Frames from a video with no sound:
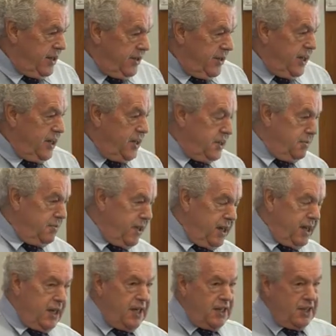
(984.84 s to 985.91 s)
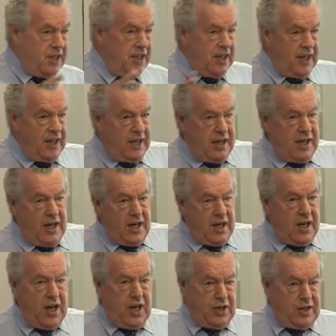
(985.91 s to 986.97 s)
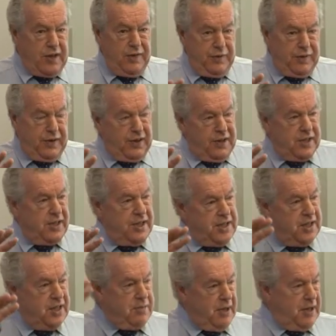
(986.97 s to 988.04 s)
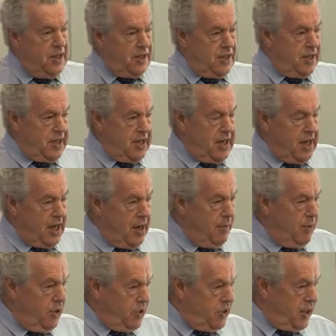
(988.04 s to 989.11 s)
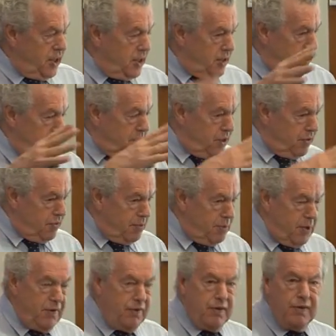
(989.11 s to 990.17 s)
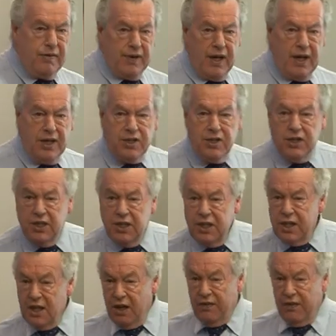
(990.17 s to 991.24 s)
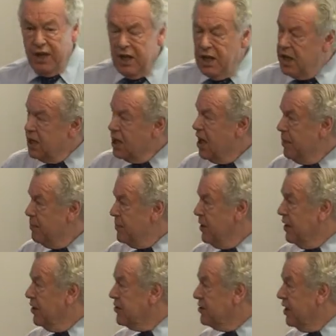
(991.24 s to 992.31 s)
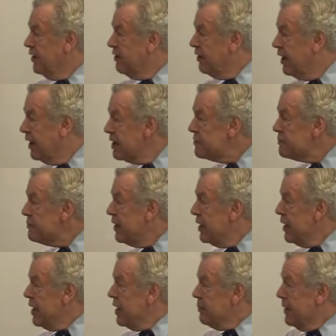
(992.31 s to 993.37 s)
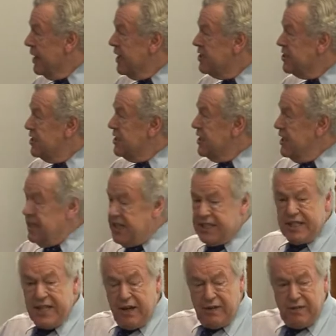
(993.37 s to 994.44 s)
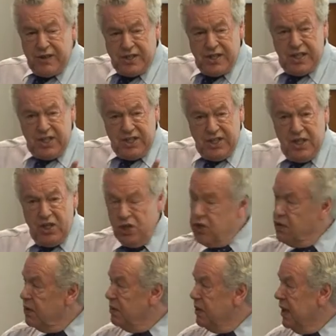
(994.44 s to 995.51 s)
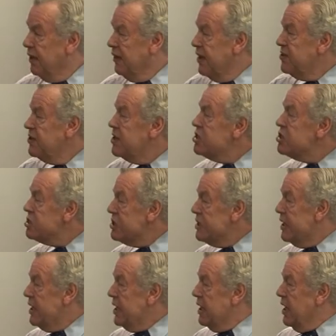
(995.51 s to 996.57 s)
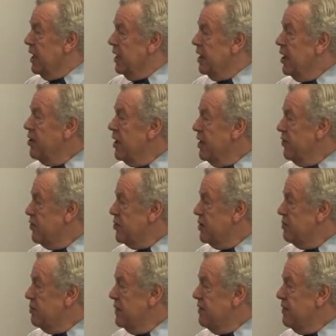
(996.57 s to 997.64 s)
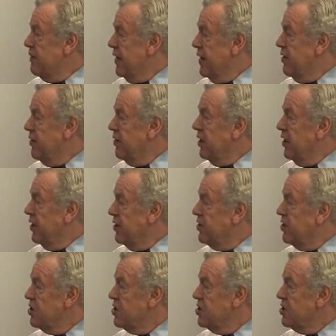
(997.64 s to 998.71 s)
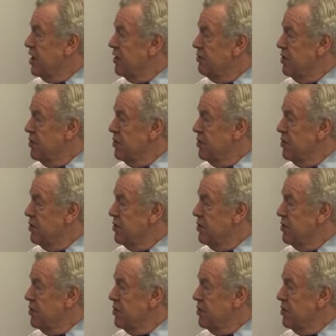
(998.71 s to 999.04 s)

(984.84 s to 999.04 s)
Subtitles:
So histamine and histidine are different. Histamine is a decarboxylated, or is the removal of a hydrogen, of a carbon dioxide rather. But histidine itself is an essential amino acid. Low levels have been found in conditions like